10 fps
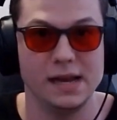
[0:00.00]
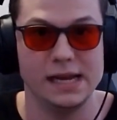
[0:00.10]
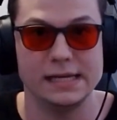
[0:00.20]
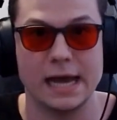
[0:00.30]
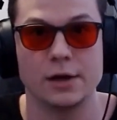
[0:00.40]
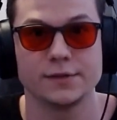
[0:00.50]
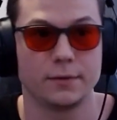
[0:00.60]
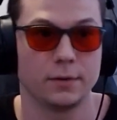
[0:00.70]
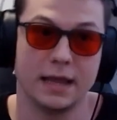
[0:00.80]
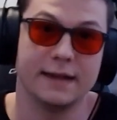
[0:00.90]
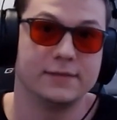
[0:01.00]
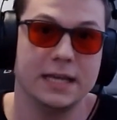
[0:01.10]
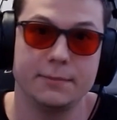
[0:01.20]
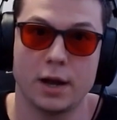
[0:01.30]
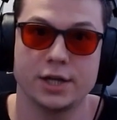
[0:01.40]
DAOs for
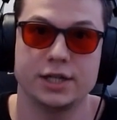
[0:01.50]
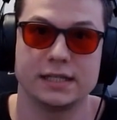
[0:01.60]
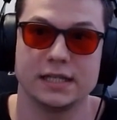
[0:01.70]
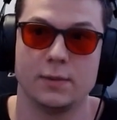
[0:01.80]
NFT projects,